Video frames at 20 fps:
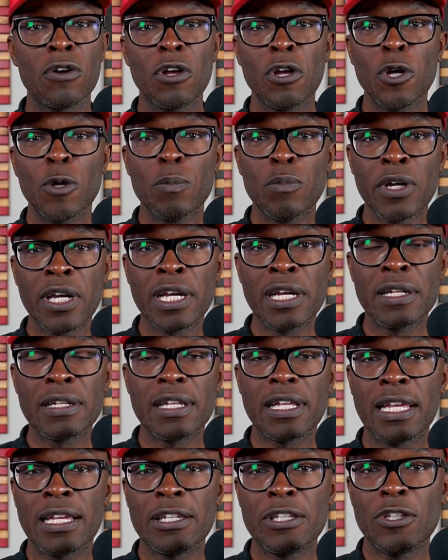When
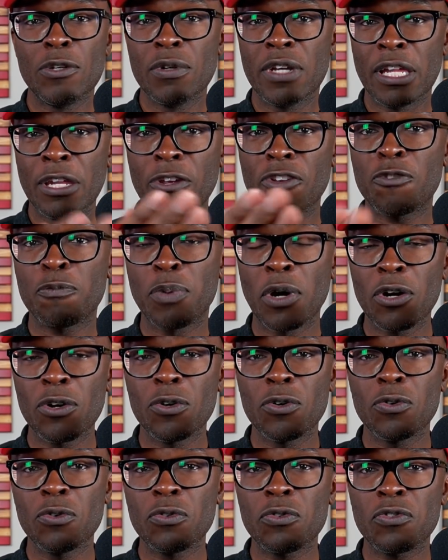you get
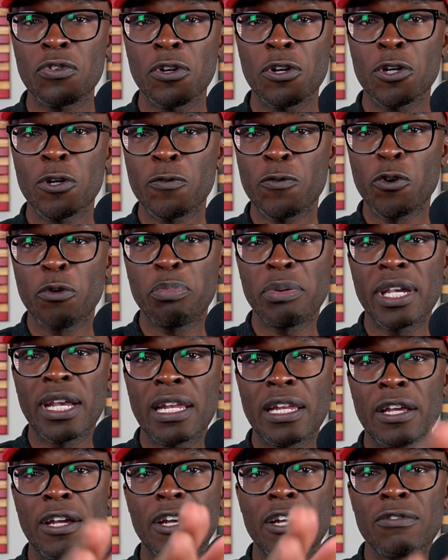exposed for being the
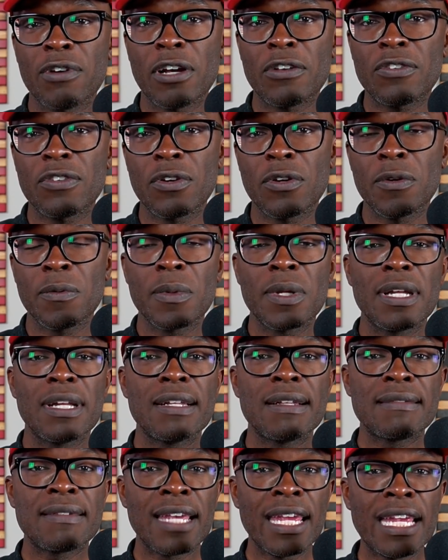aggressor,
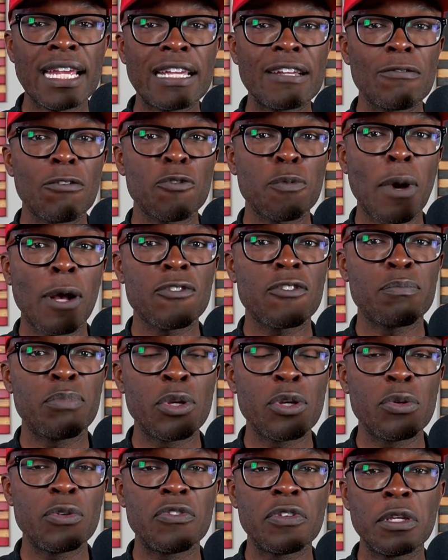take
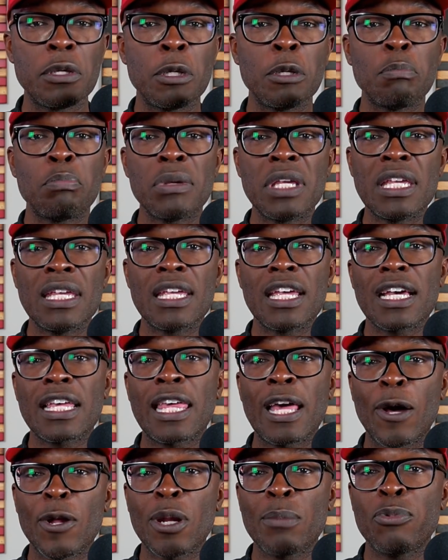responsibility. Be
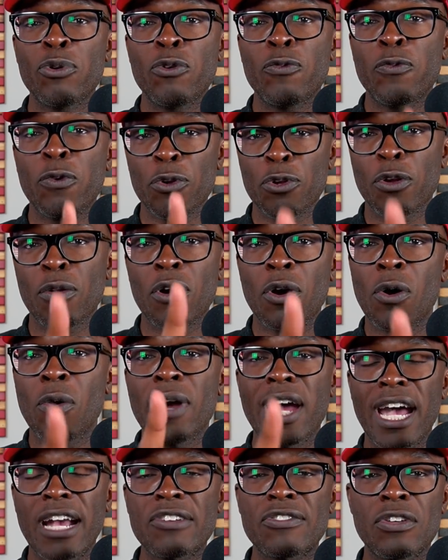accountable for your own
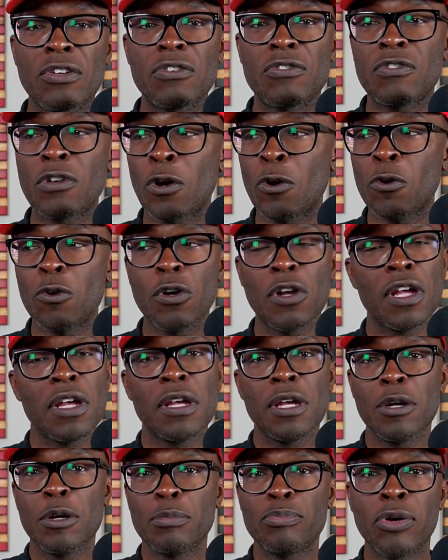actions. Don't
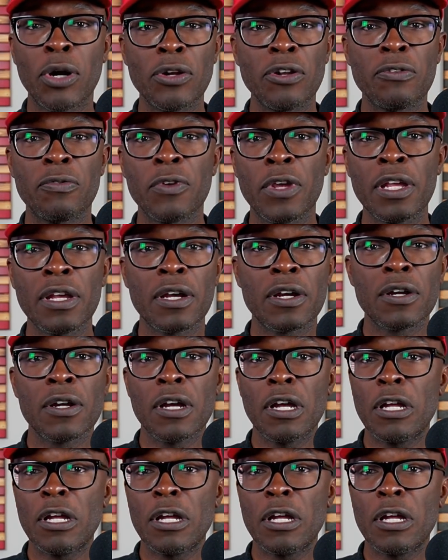point the finger.